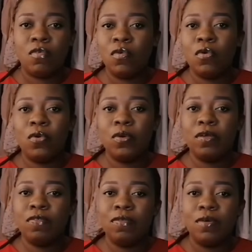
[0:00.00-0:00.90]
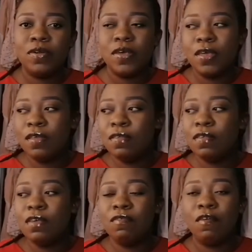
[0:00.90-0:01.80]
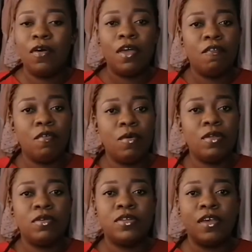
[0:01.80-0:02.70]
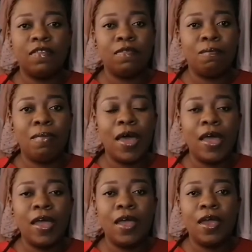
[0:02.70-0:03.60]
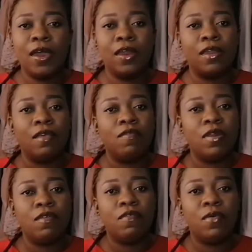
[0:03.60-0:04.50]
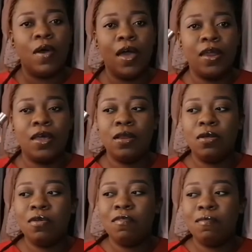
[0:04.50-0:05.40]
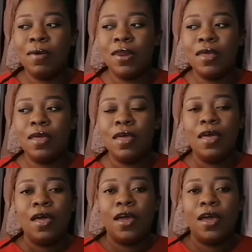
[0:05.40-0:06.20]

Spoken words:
So it's not easy for everyone to just buy, and even if you had a lot of money,